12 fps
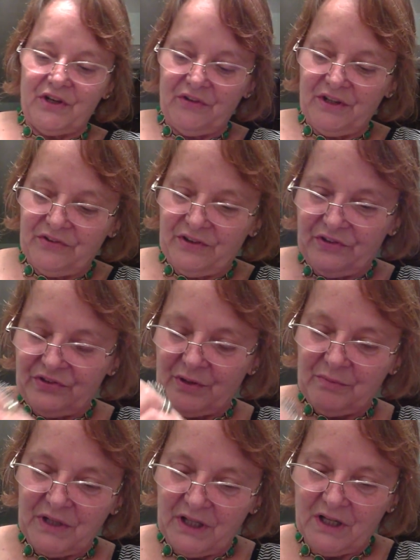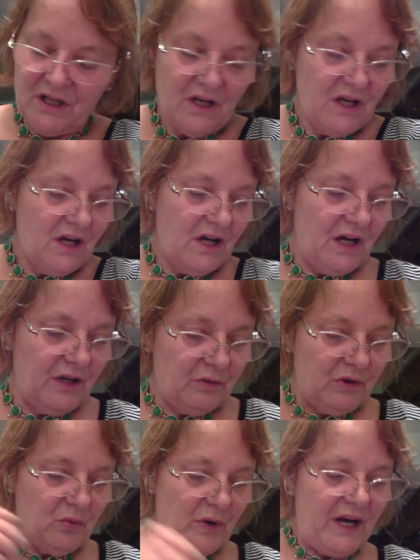So this is something I
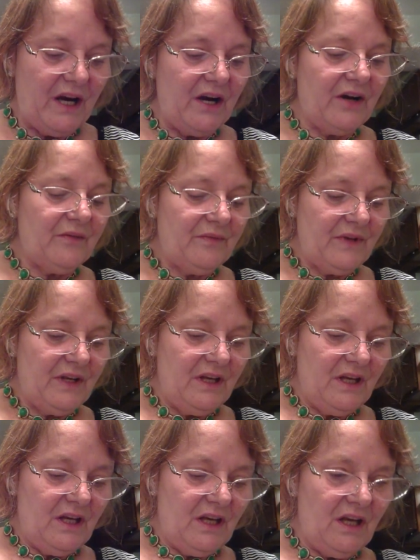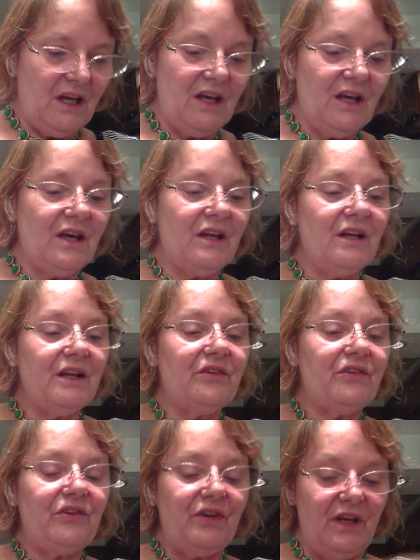will wear. And
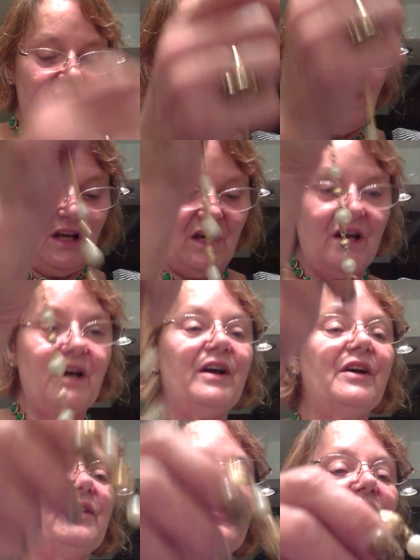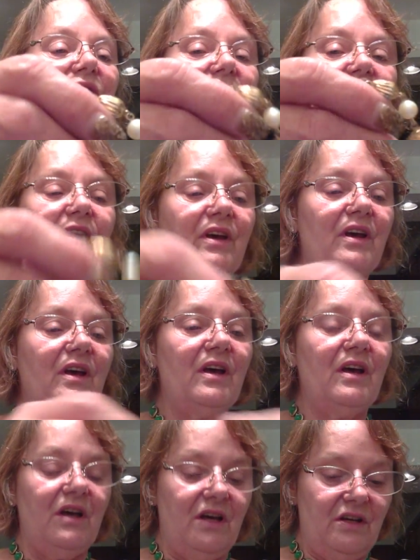let's see, it has
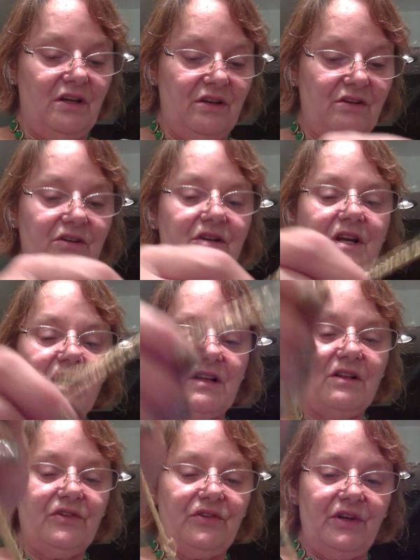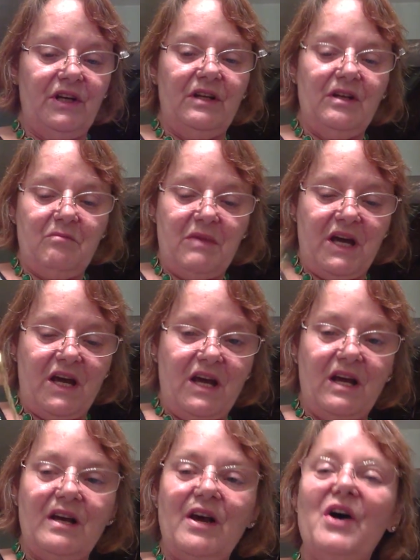another necklace in the
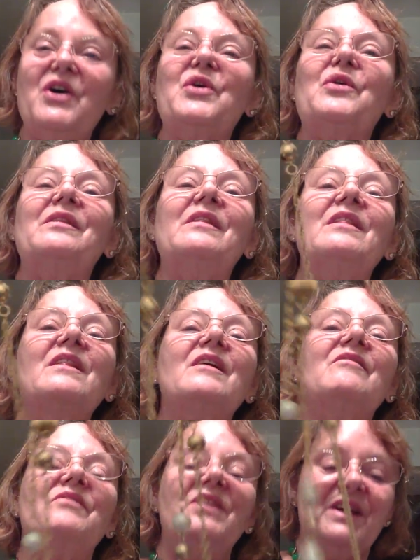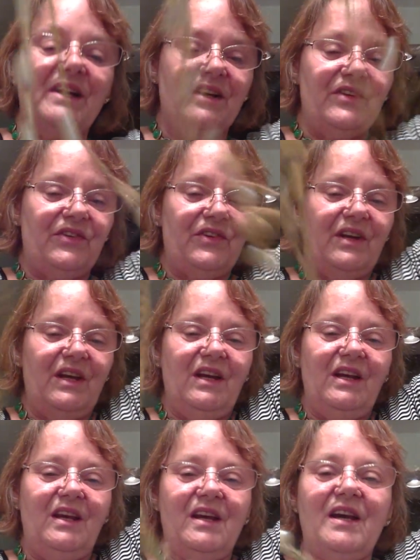bag. Oh, love this.
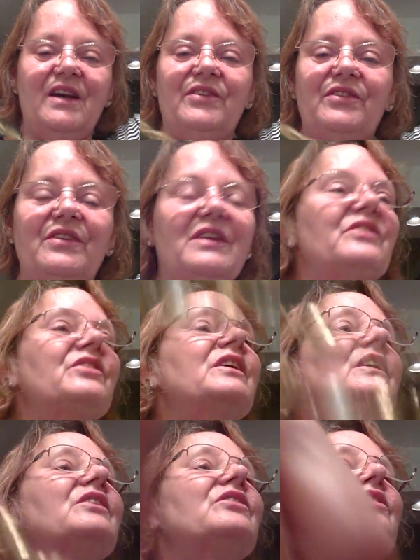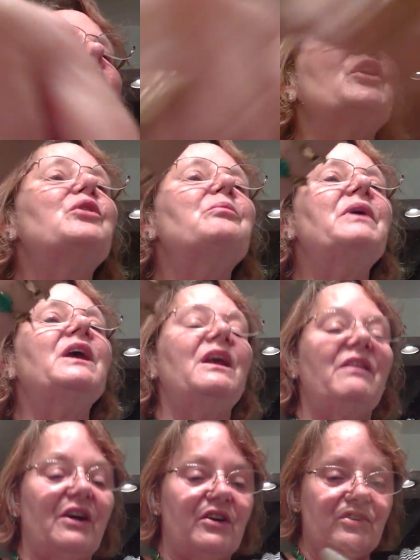Yes, this is so me.
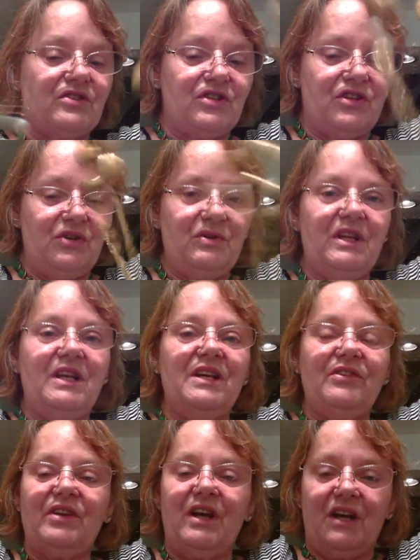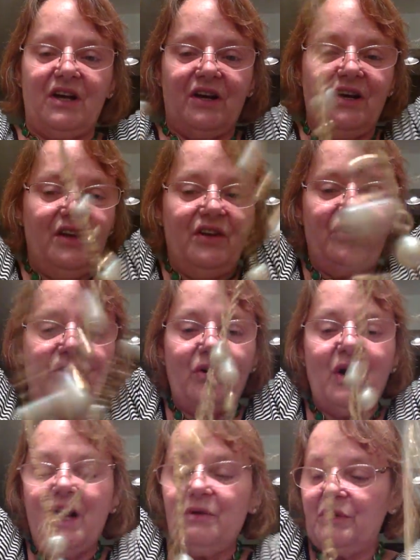There are two of these here. So
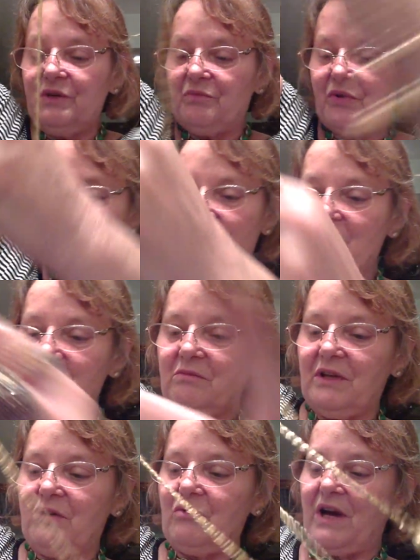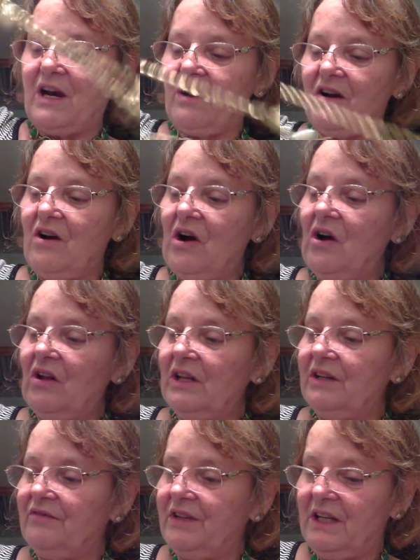I would probably wear all
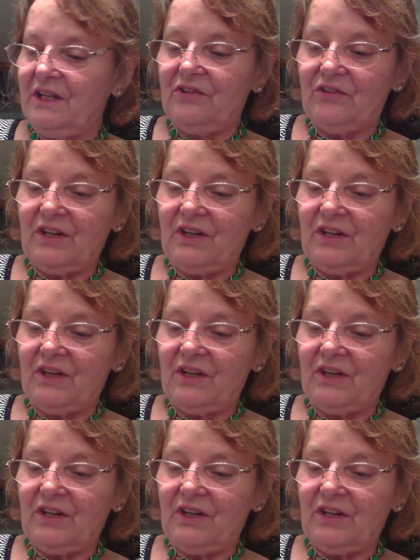of these